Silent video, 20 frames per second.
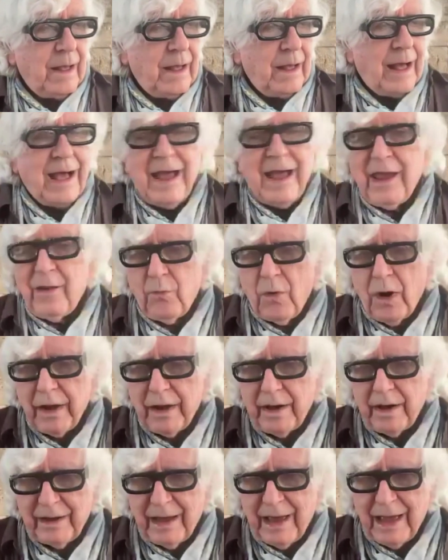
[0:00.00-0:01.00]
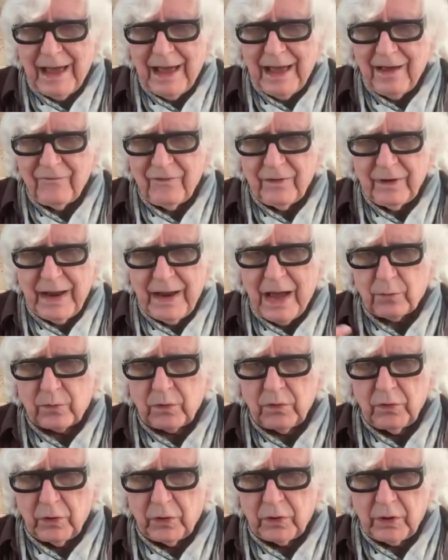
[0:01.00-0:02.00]
I wanted to have an
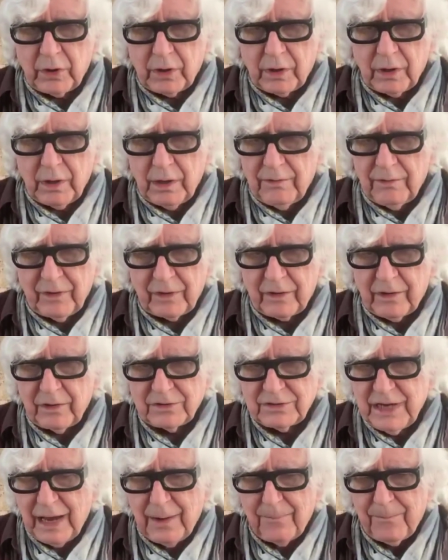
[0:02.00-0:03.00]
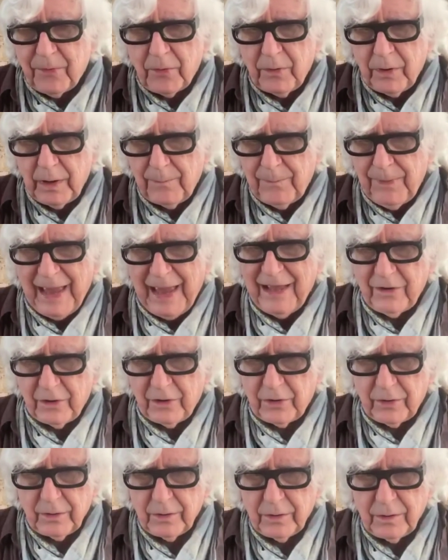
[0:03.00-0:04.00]
outlook of a contemporary
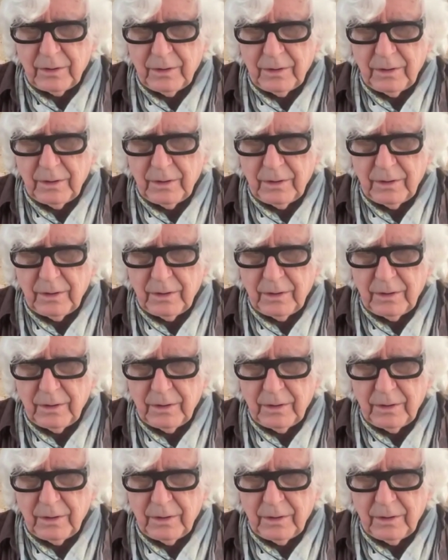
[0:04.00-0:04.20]
painter.